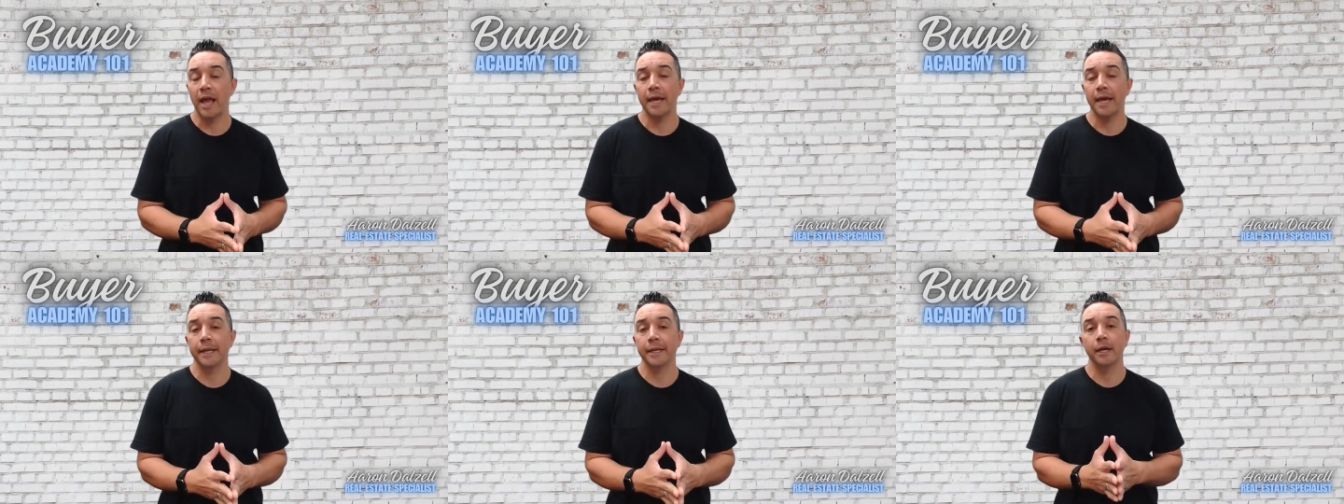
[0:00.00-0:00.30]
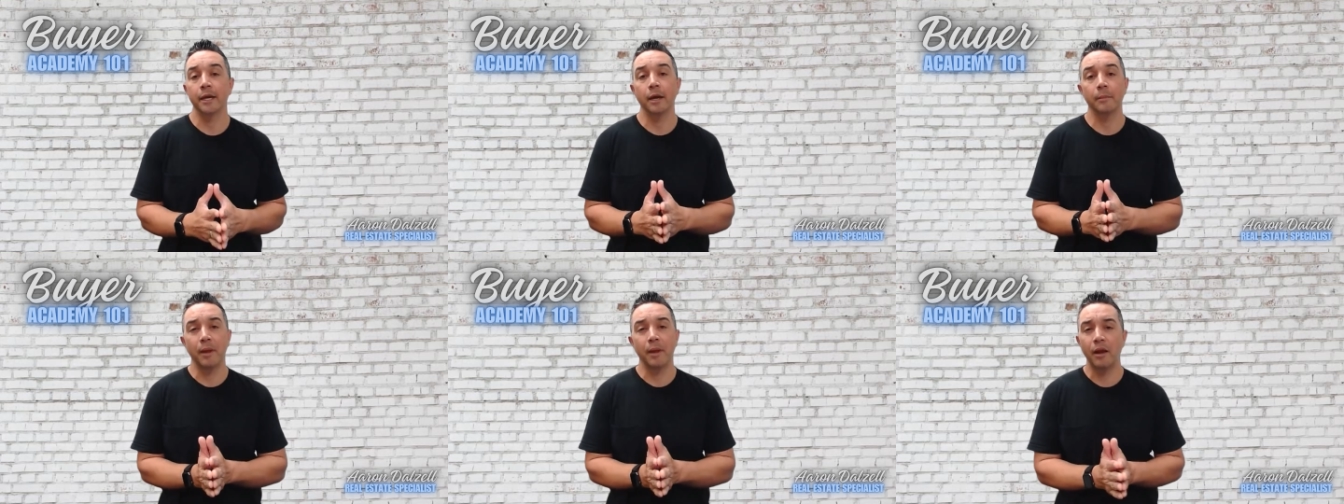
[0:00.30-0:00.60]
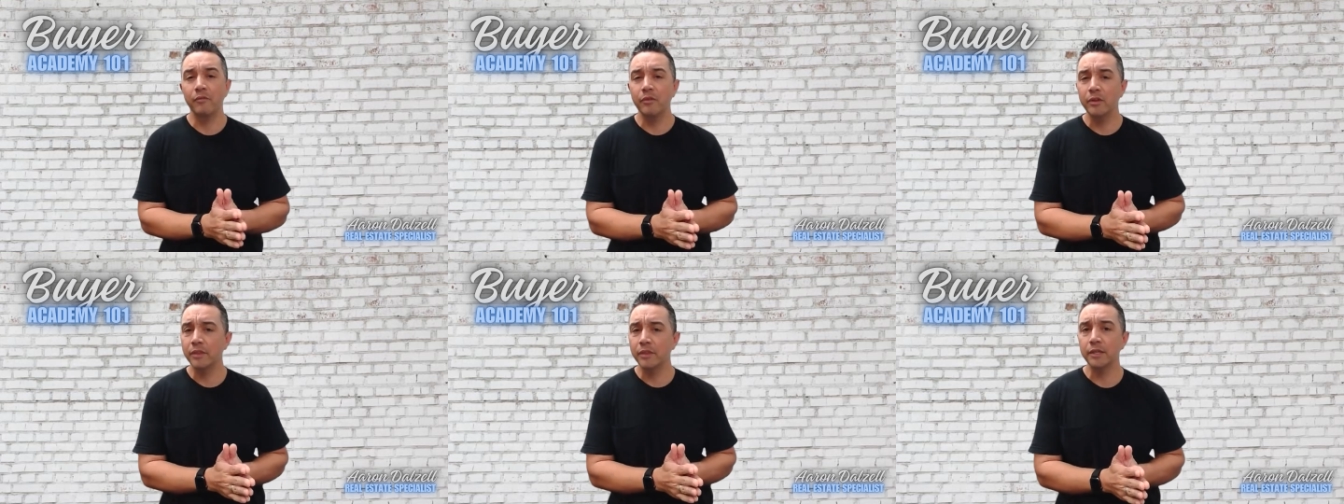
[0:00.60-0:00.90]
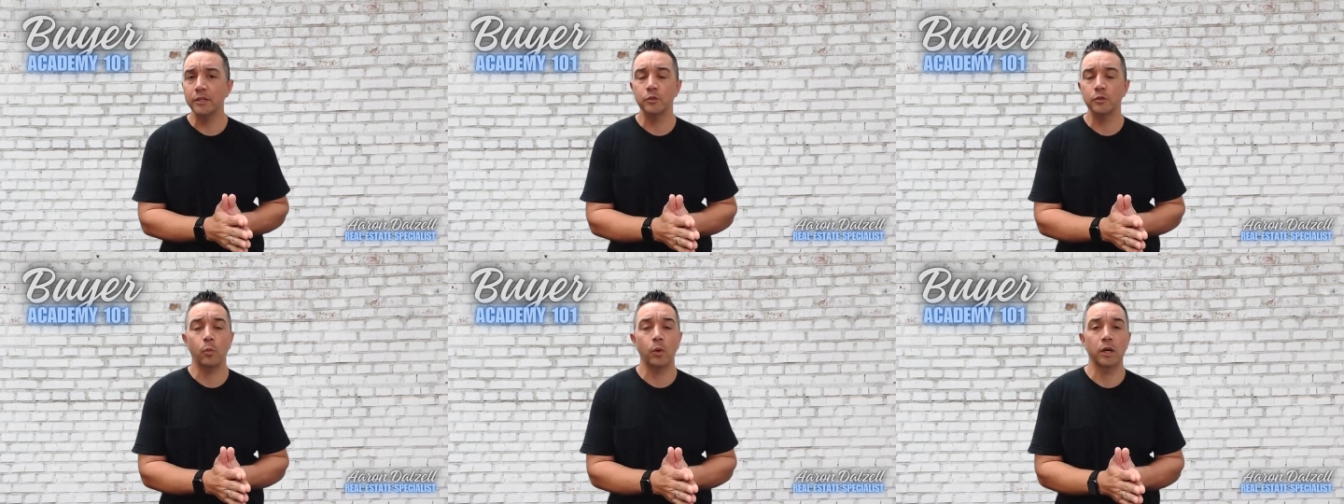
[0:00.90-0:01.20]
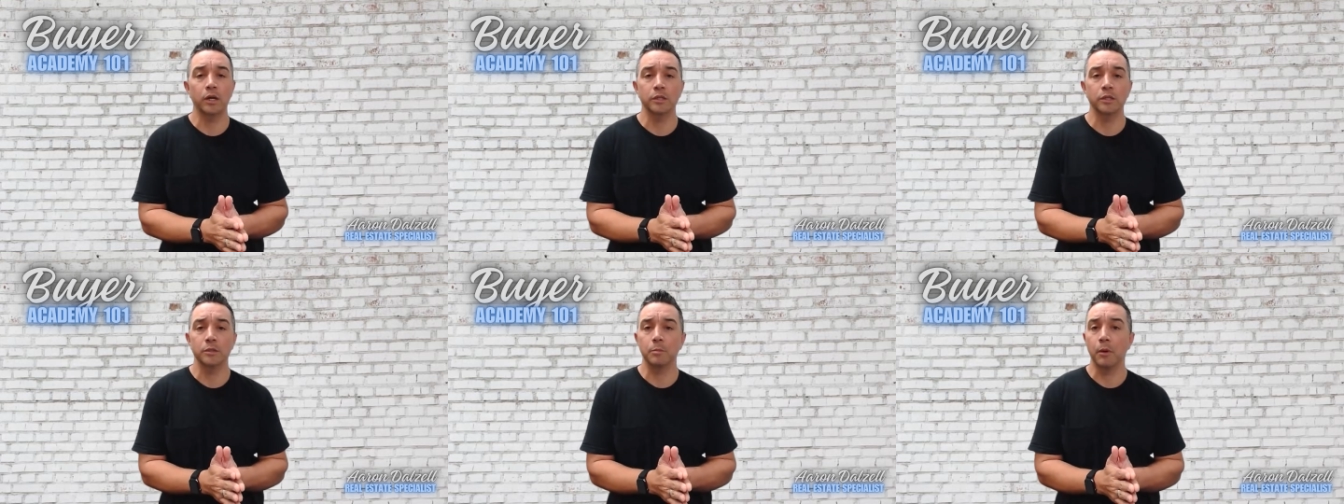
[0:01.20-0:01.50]
adding up, everything's
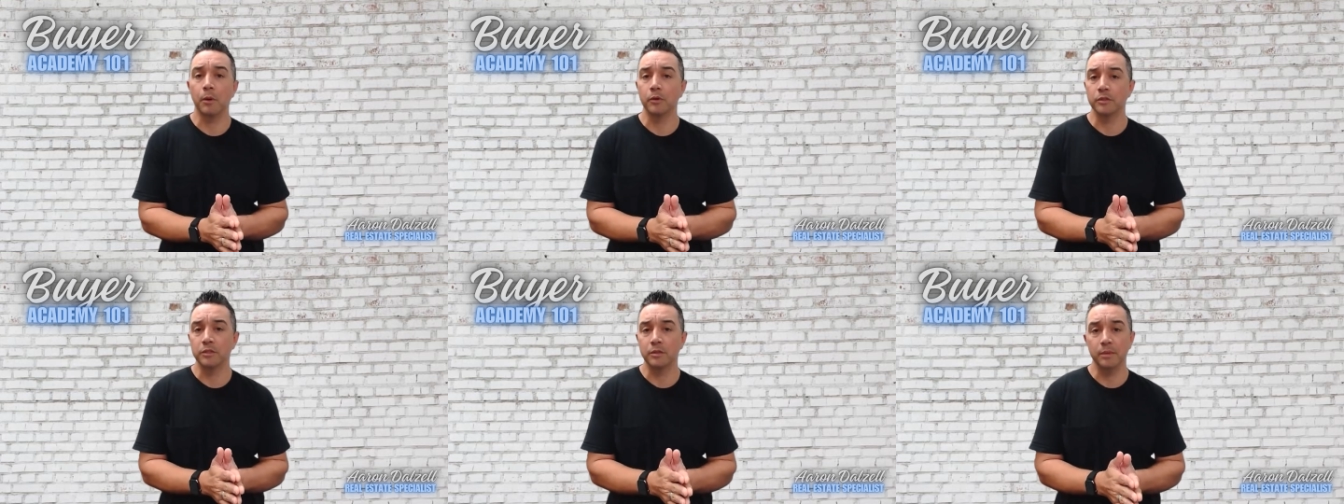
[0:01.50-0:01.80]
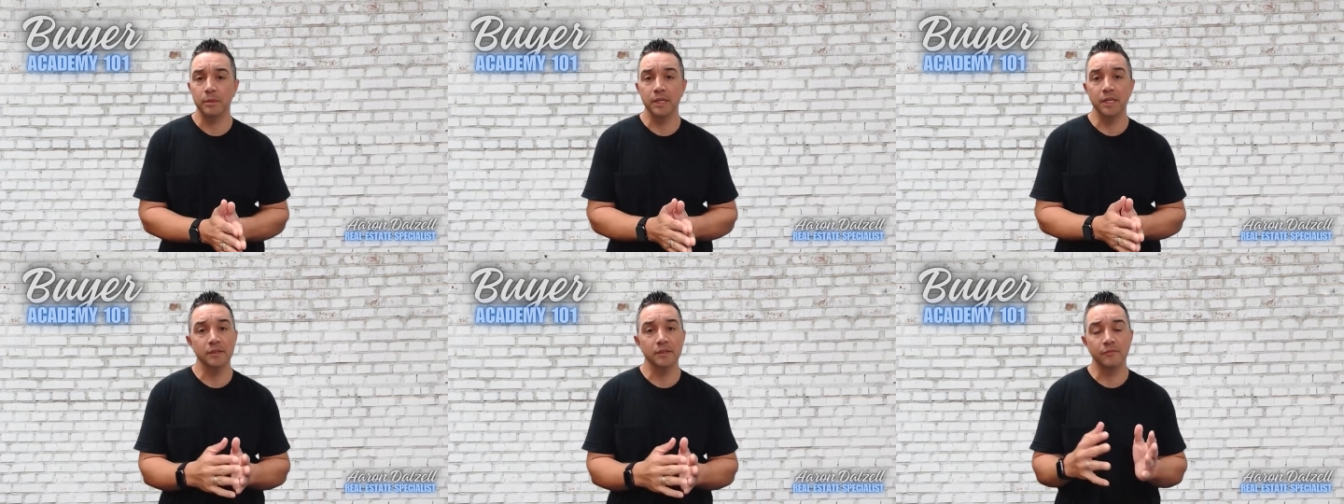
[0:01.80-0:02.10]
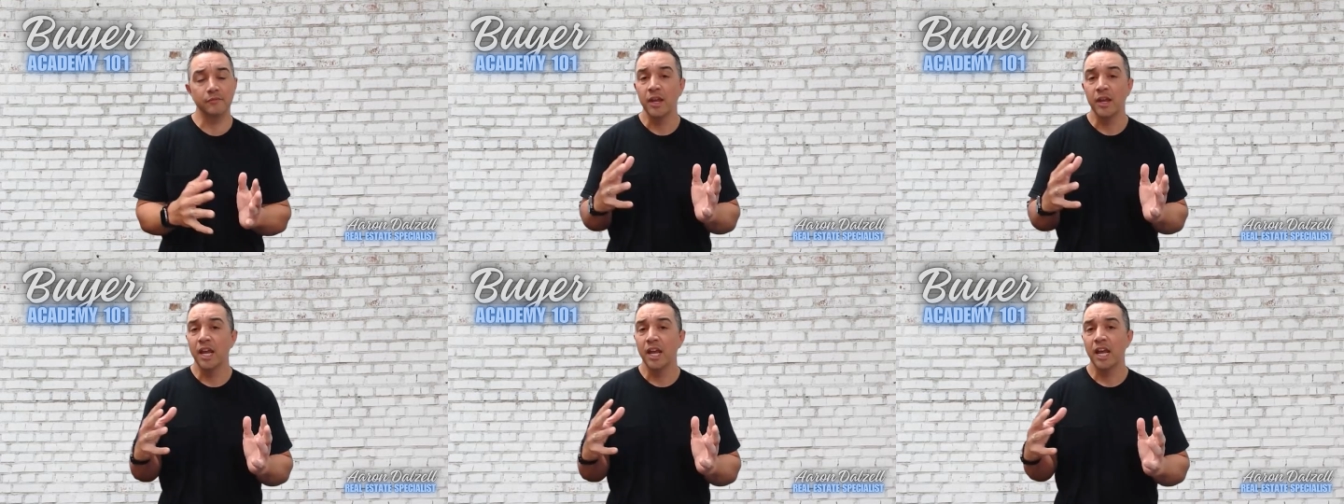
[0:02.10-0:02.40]
where it's supposed to be. If